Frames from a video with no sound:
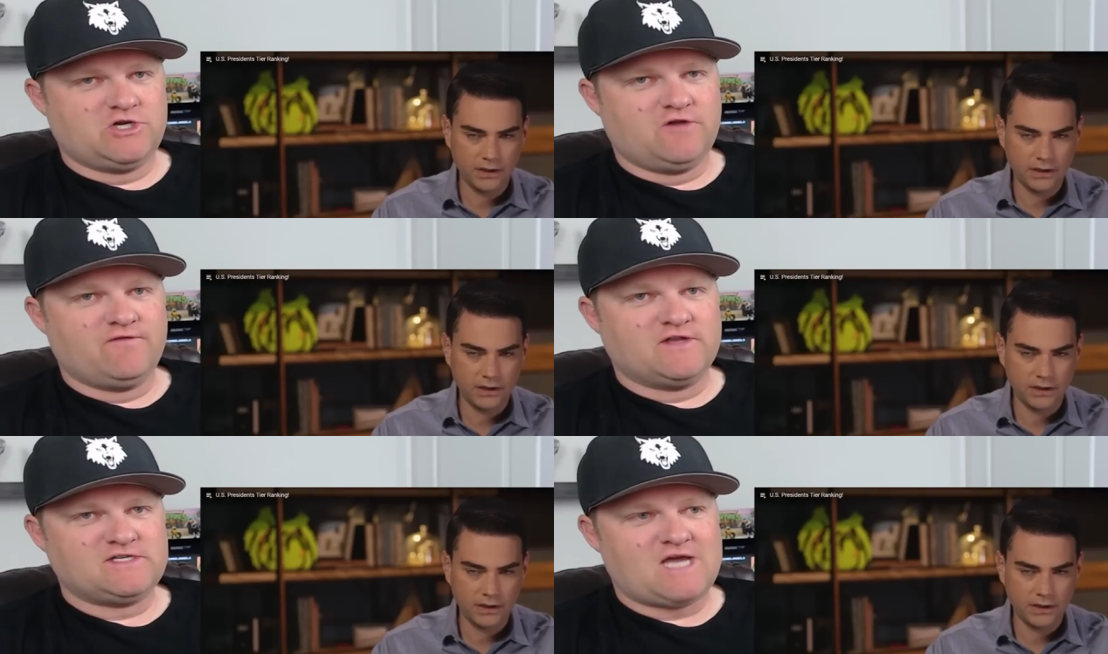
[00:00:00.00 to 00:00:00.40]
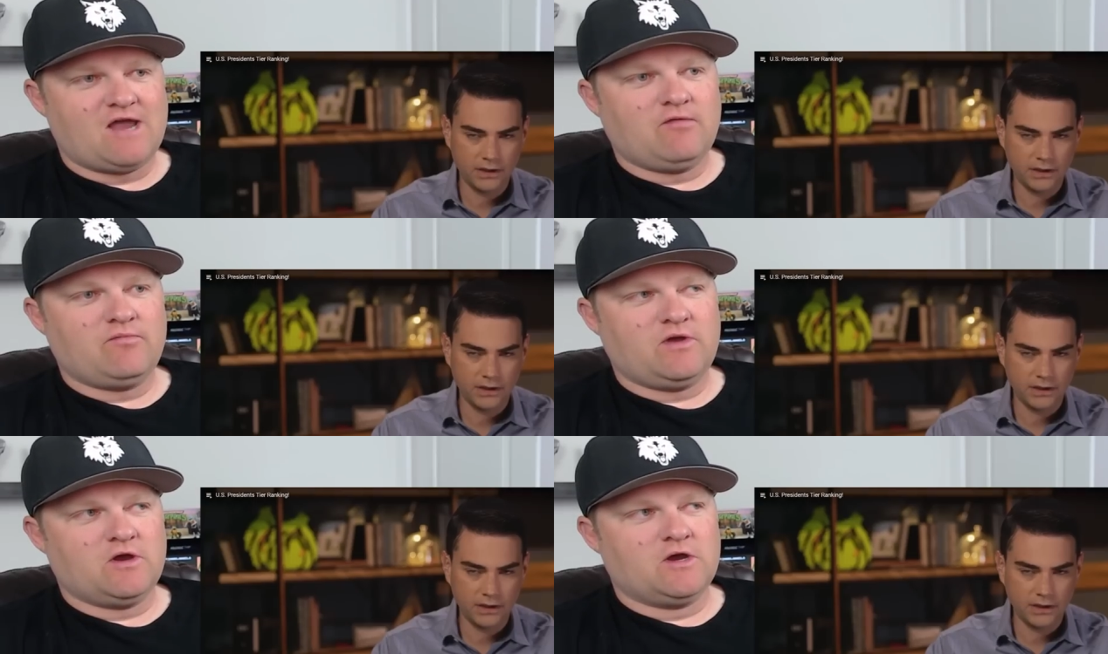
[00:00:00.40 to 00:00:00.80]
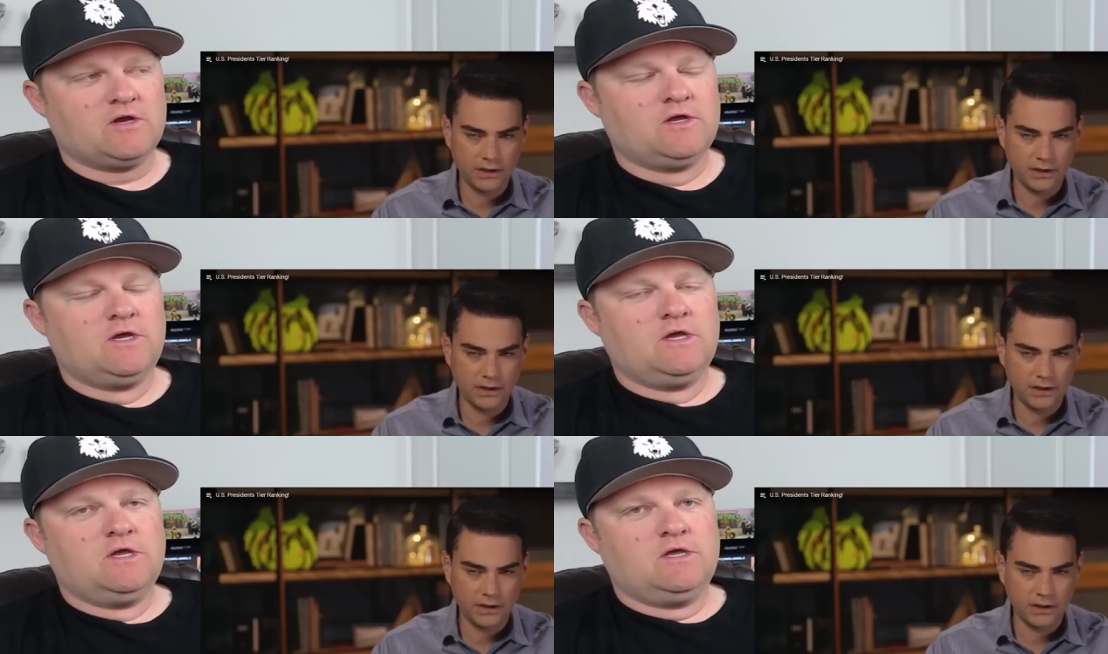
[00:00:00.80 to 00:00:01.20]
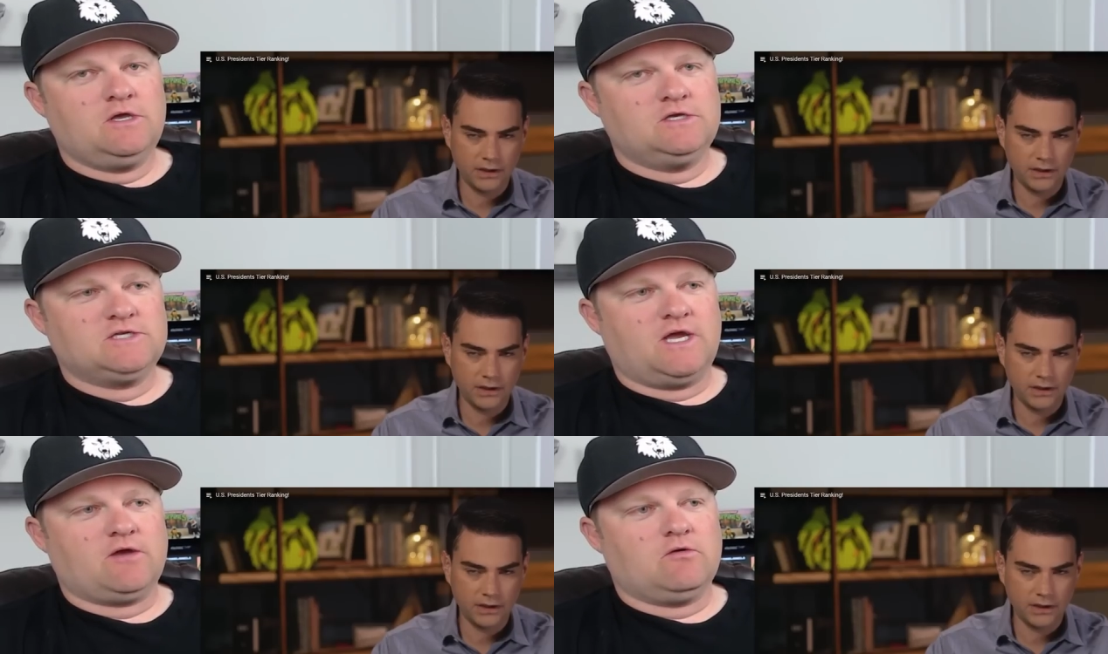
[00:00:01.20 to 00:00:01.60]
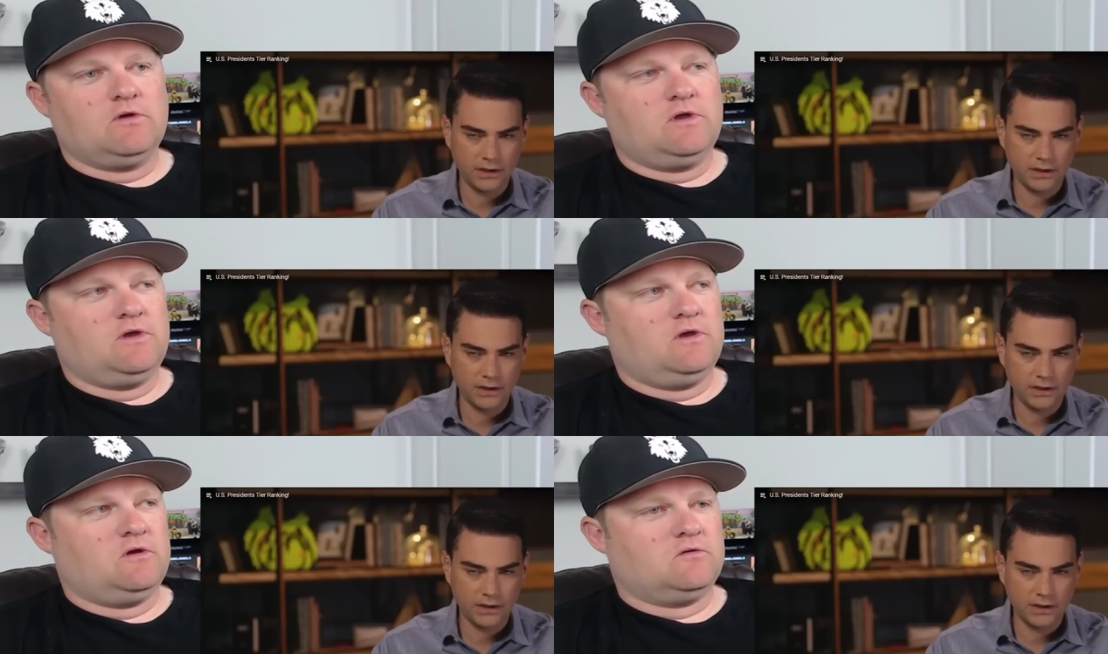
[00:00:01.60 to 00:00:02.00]
Speaker 1: of the time period. He's like,
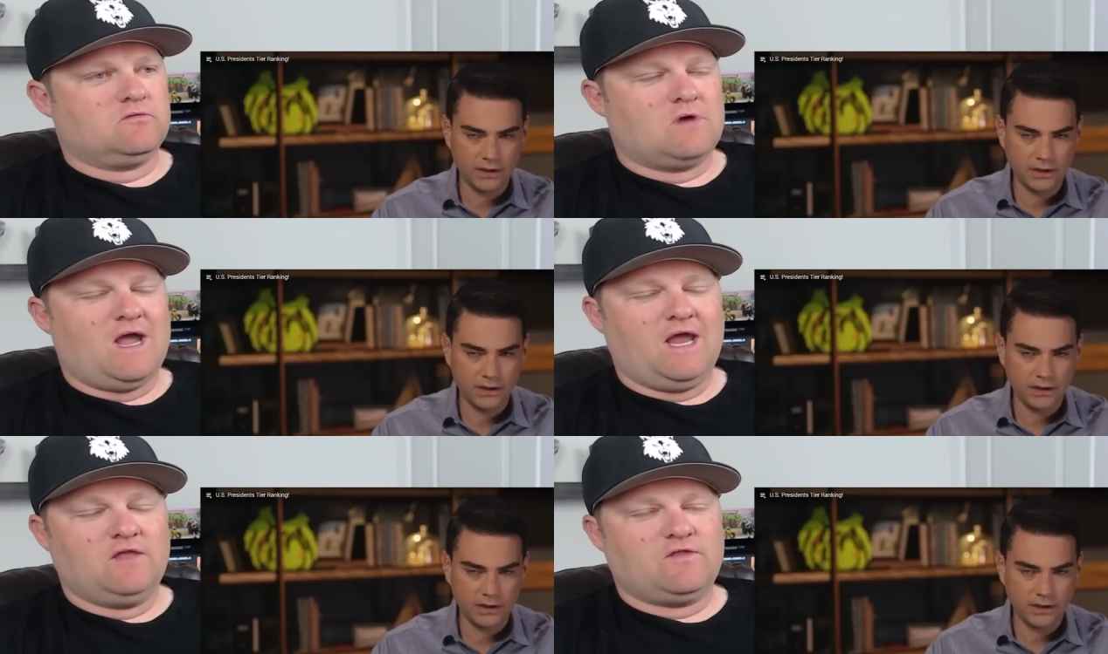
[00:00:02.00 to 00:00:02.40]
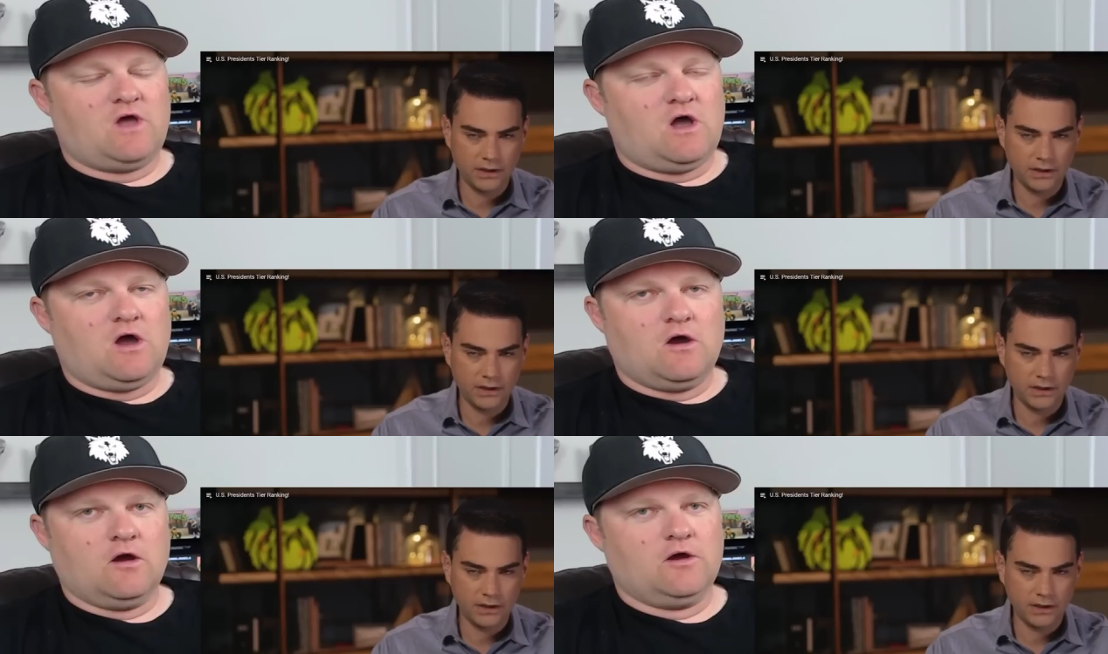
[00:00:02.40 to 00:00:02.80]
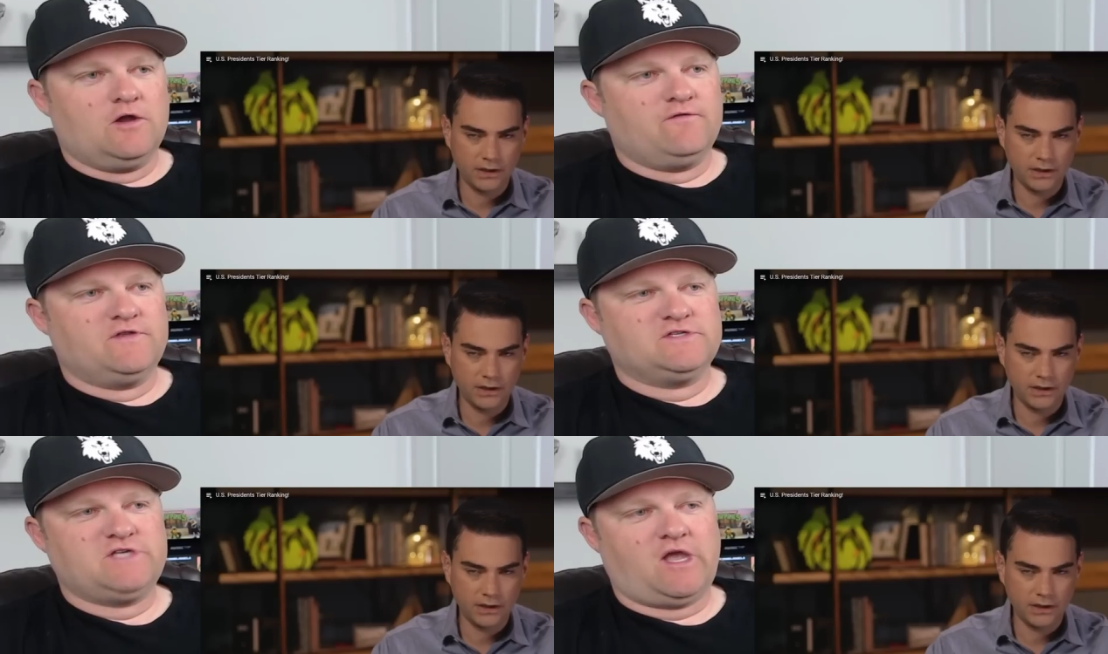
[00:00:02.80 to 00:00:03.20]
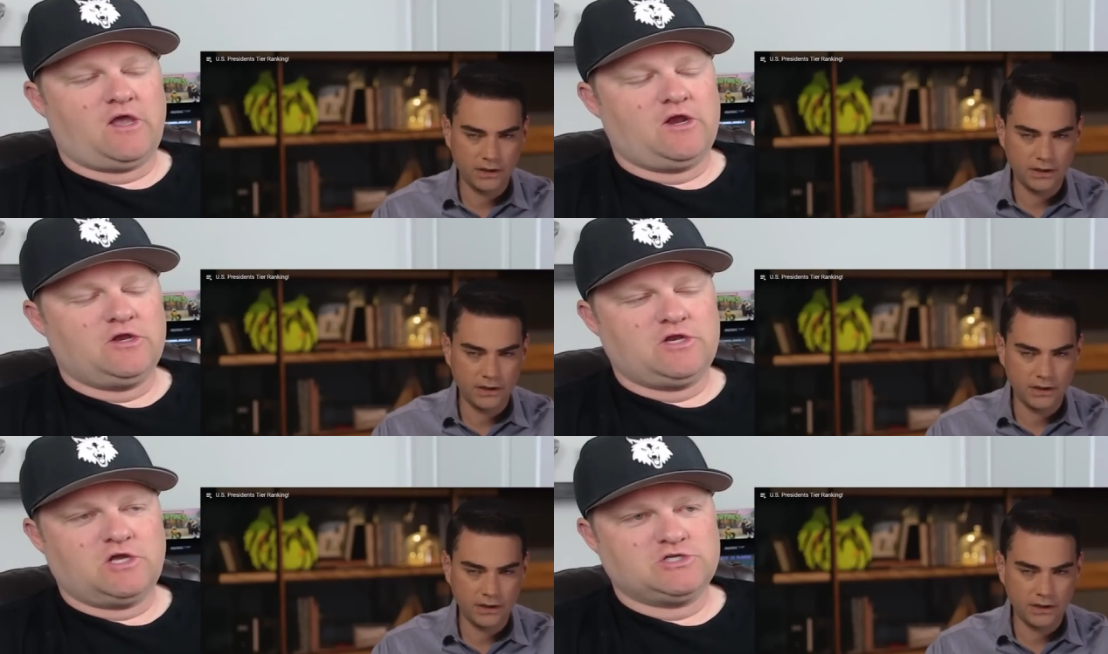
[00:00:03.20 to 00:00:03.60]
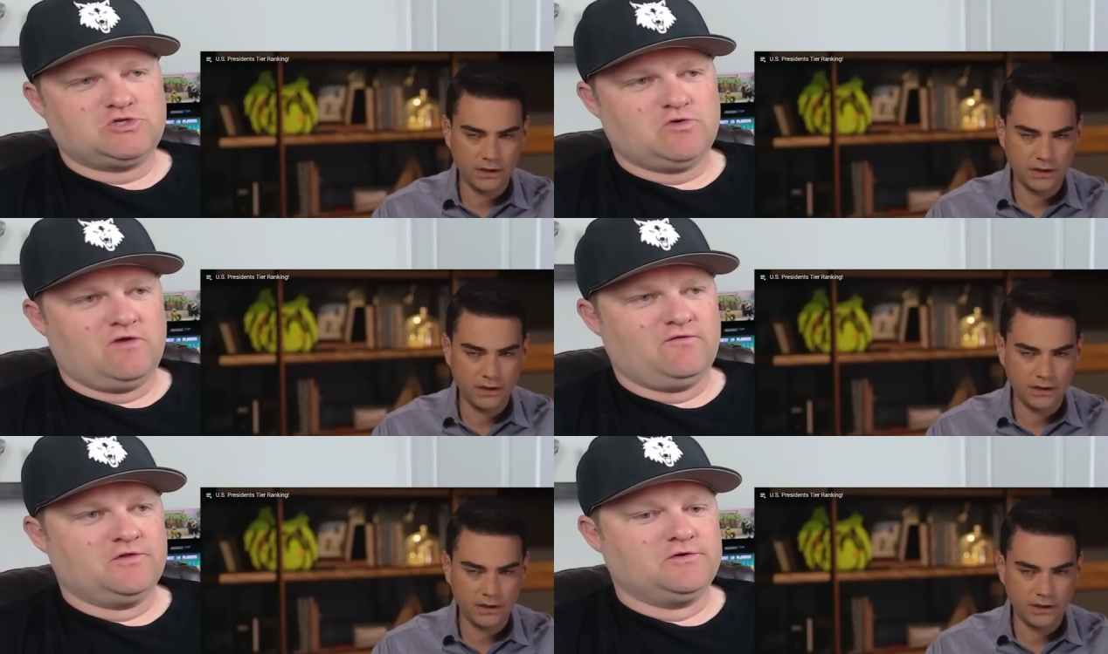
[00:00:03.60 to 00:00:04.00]
you know, right at the heart of the second
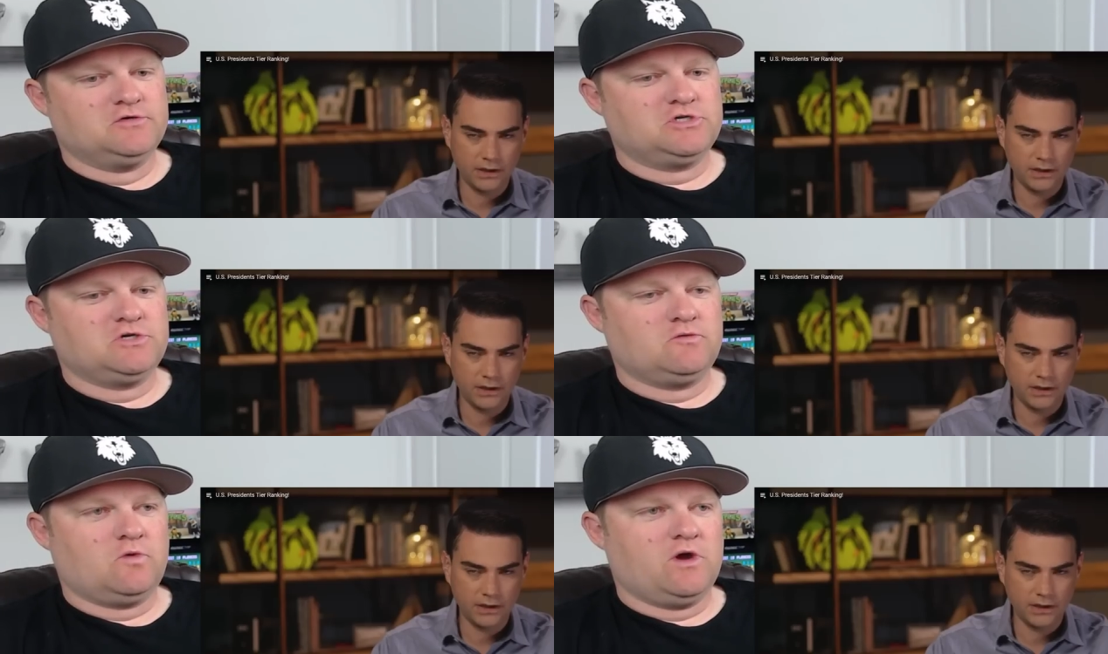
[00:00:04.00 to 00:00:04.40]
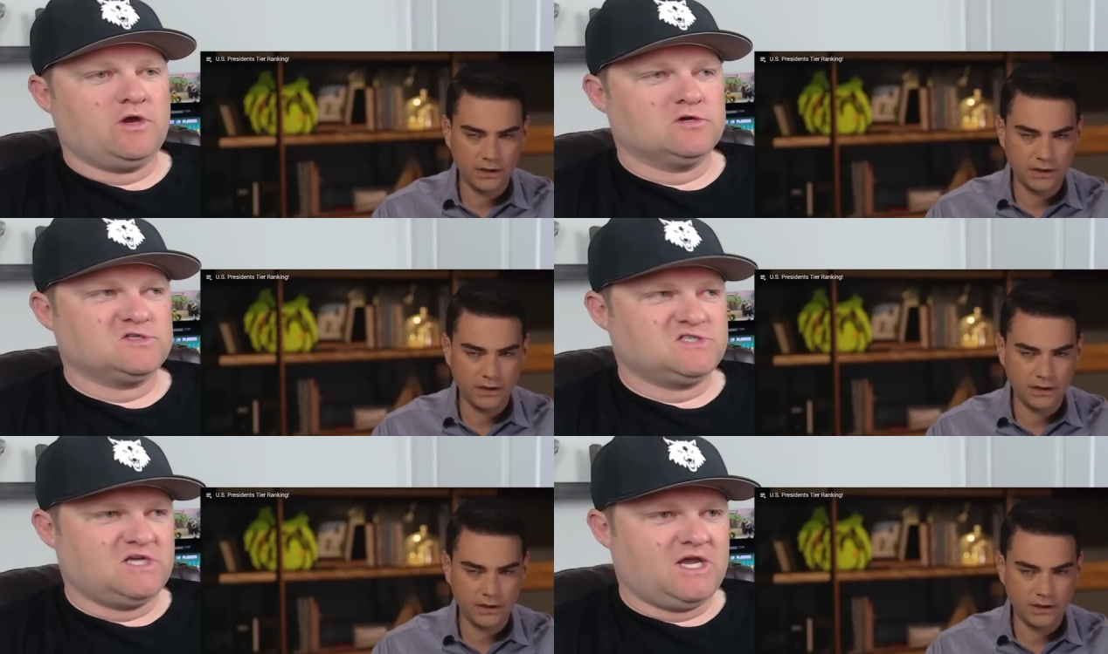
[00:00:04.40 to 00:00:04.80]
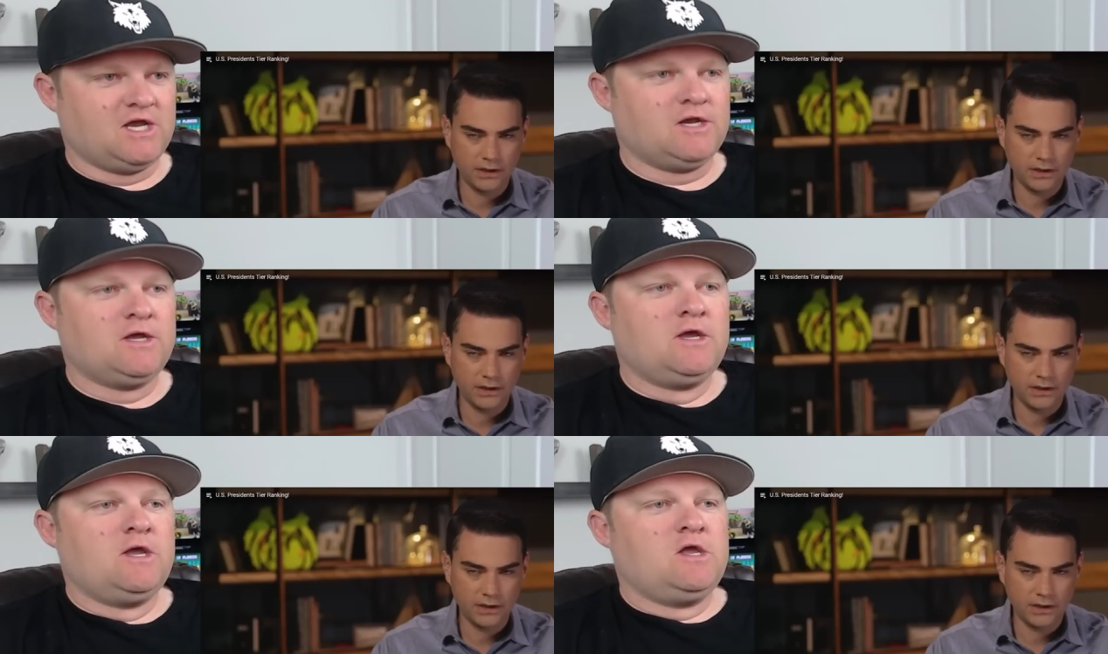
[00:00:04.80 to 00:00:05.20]
industrial revolution, where you're seeing